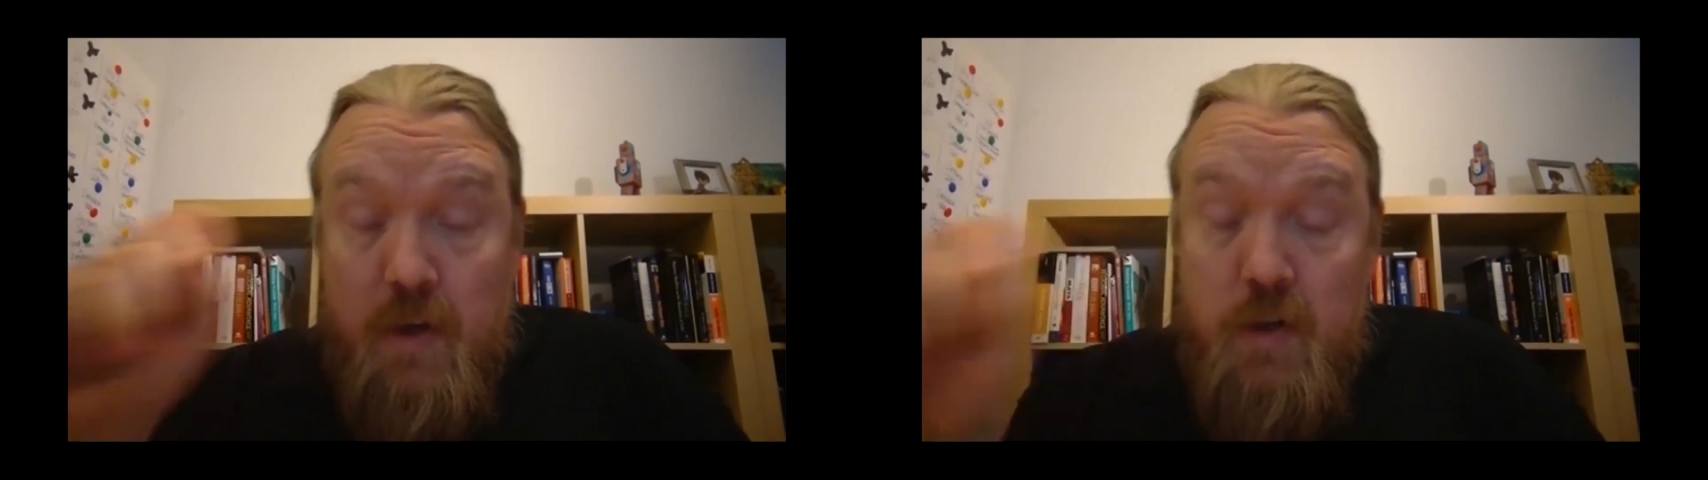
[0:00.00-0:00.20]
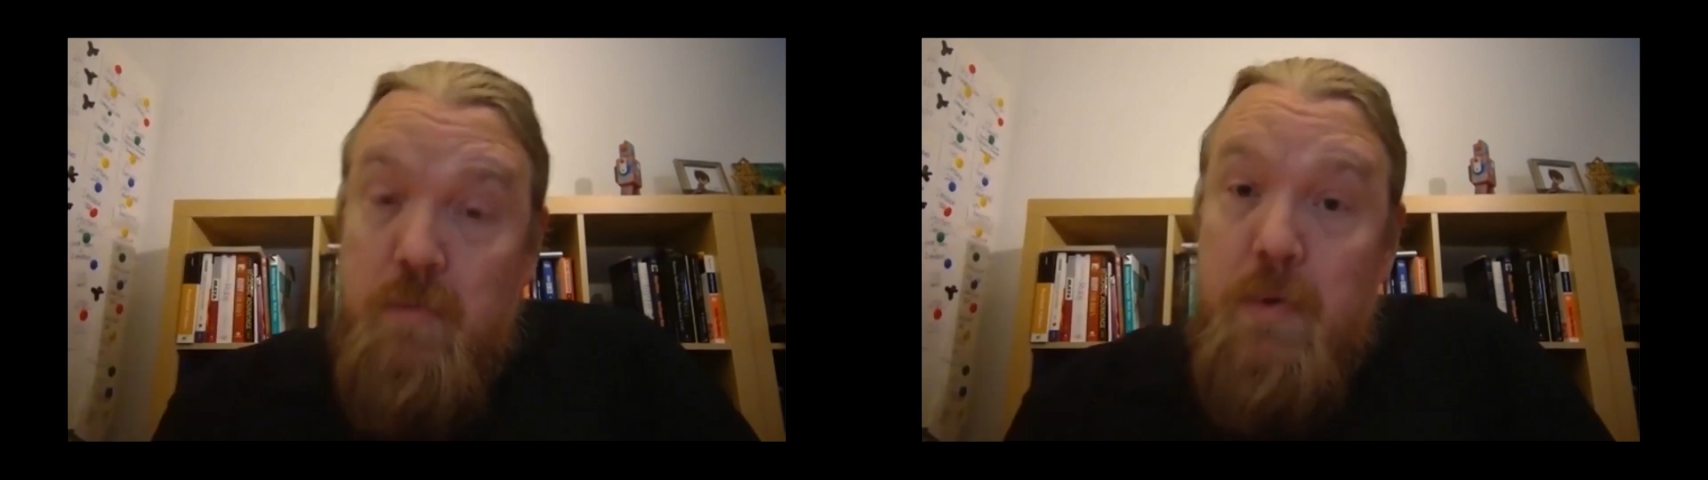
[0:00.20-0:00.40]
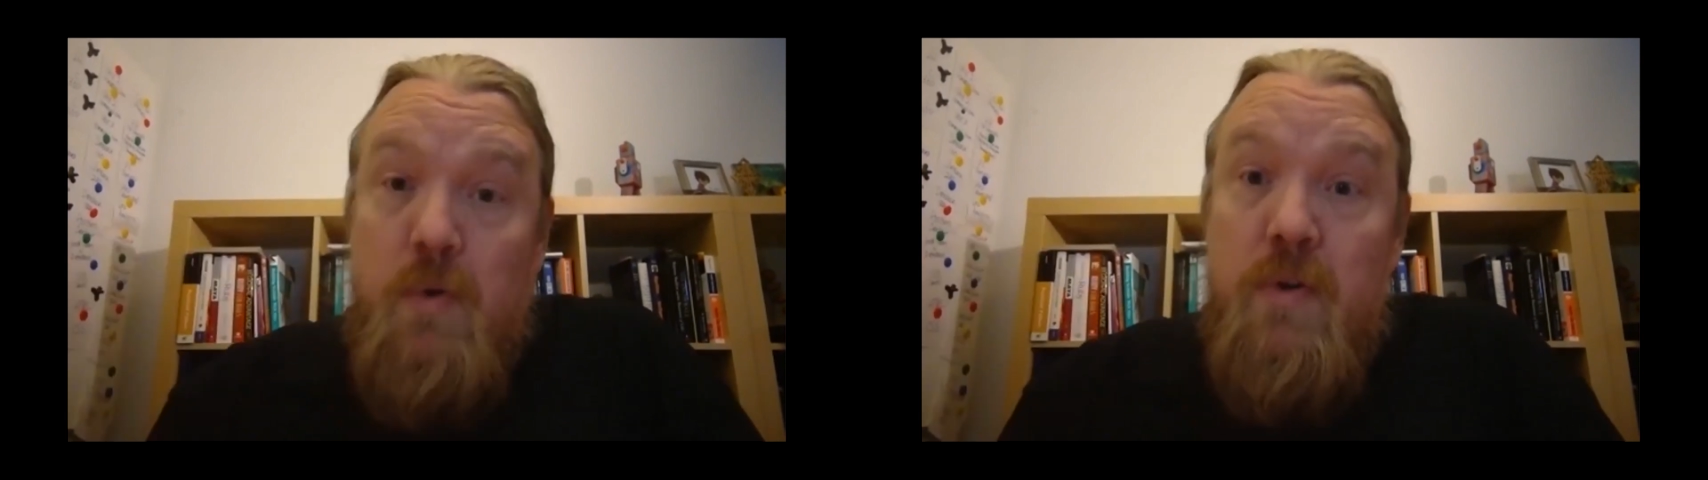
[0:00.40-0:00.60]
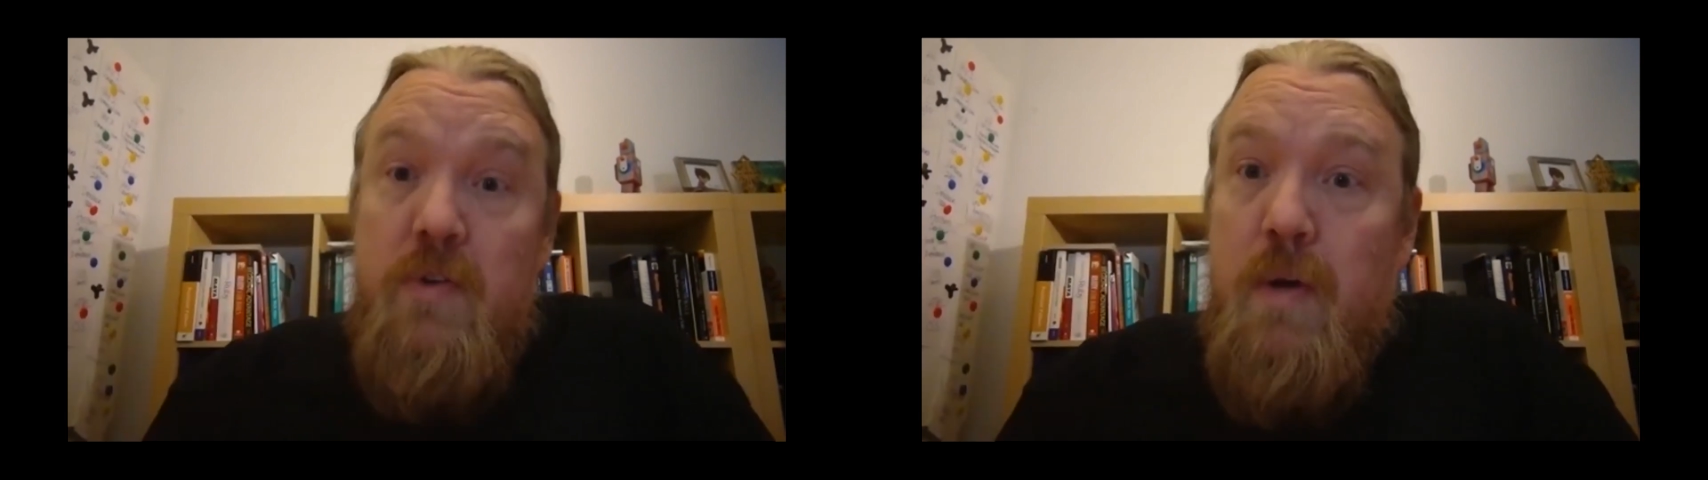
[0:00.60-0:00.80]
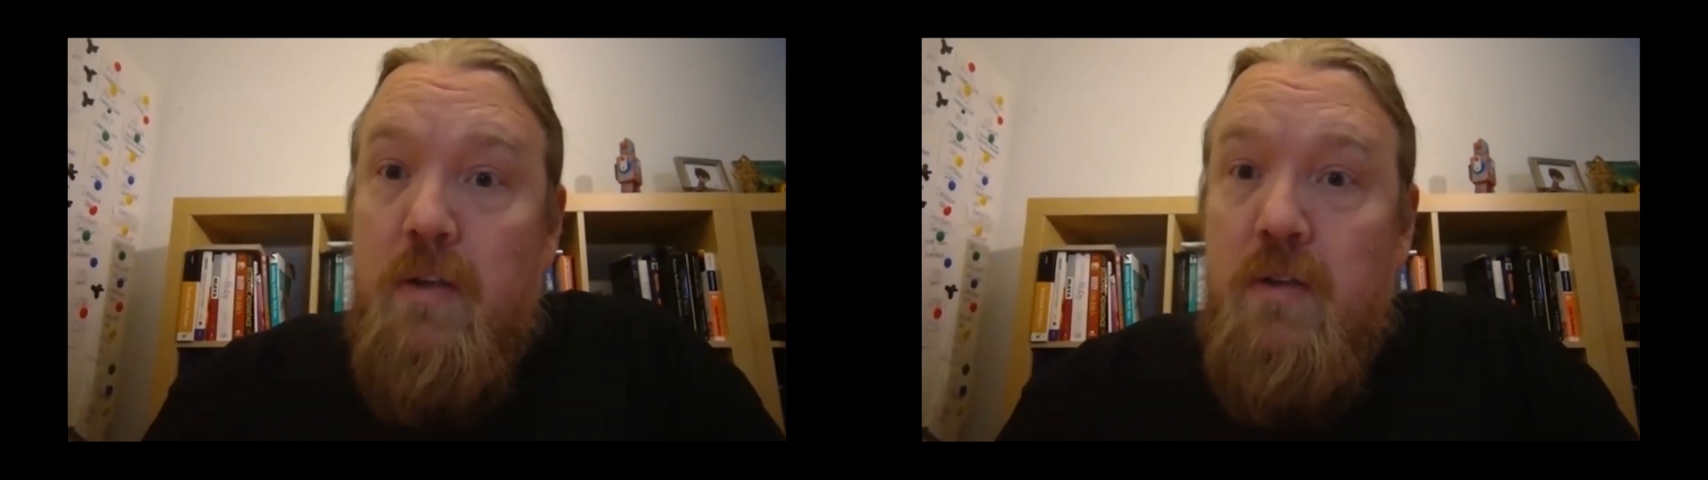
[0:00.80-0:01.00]

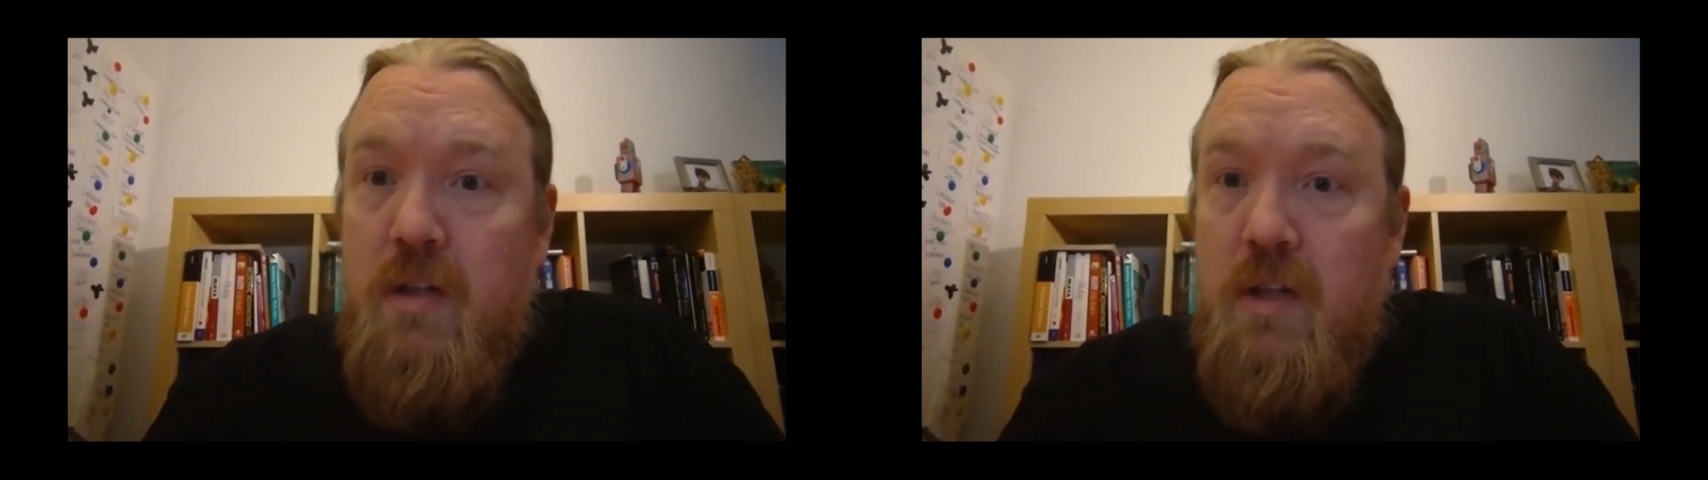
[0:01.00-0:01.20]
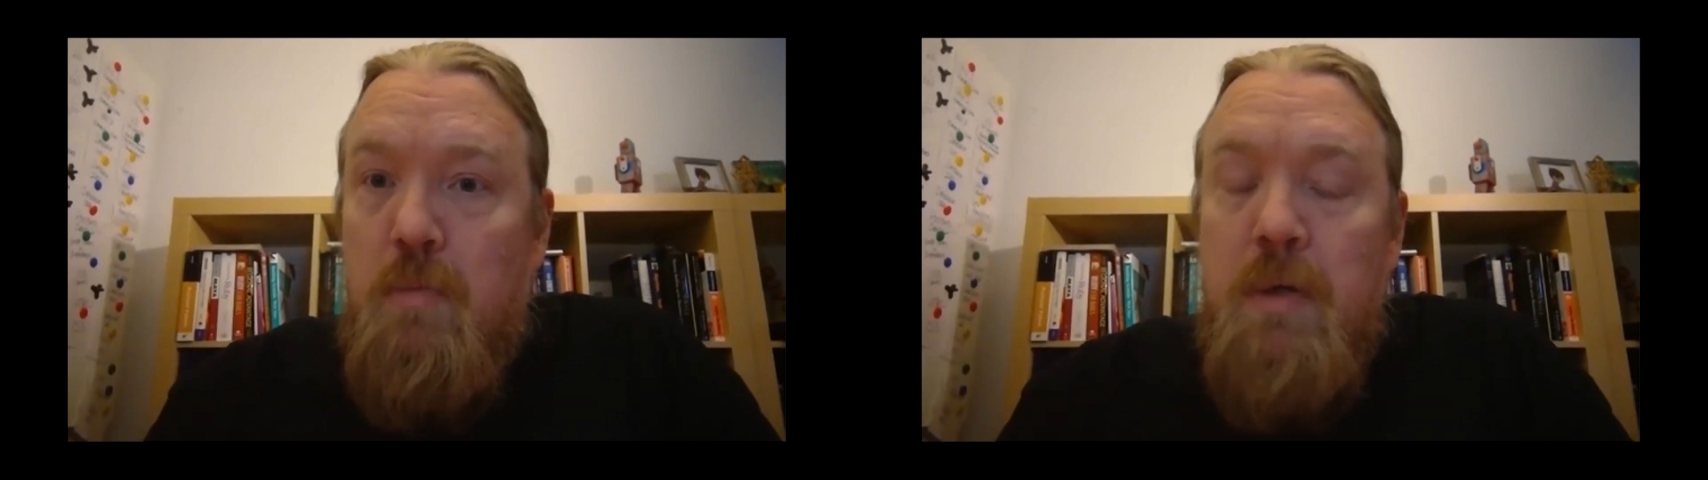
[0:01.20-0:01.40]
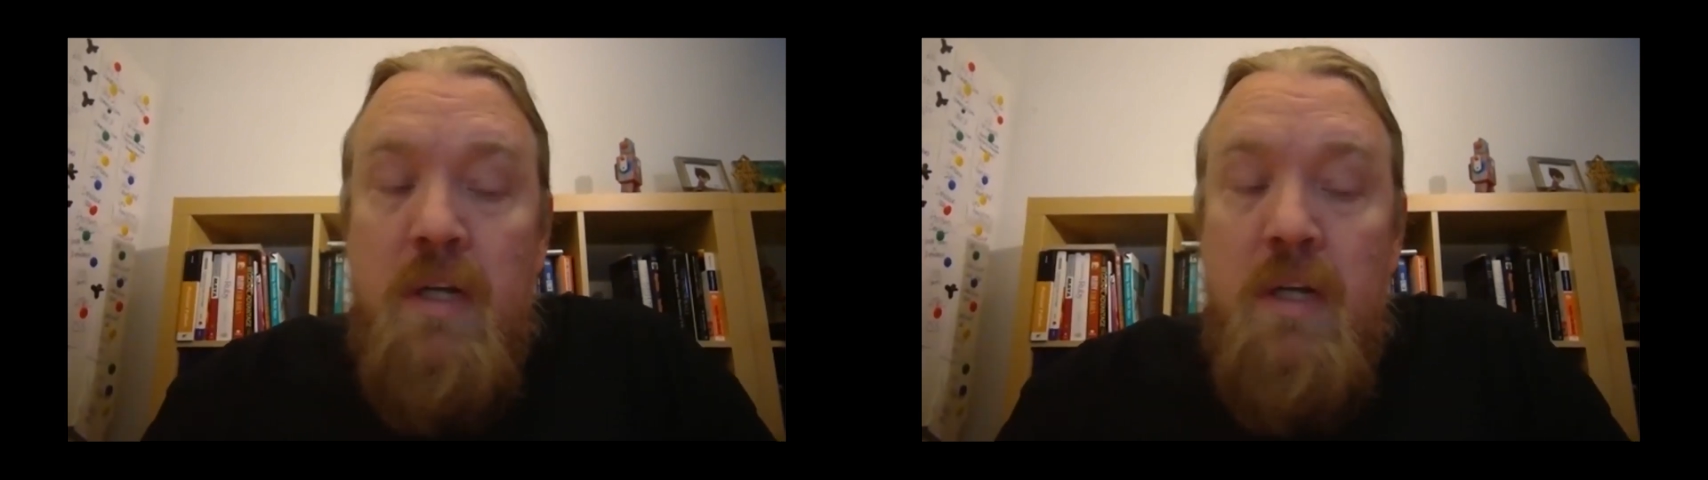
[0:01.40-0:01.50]
entrepreneurs around the globe.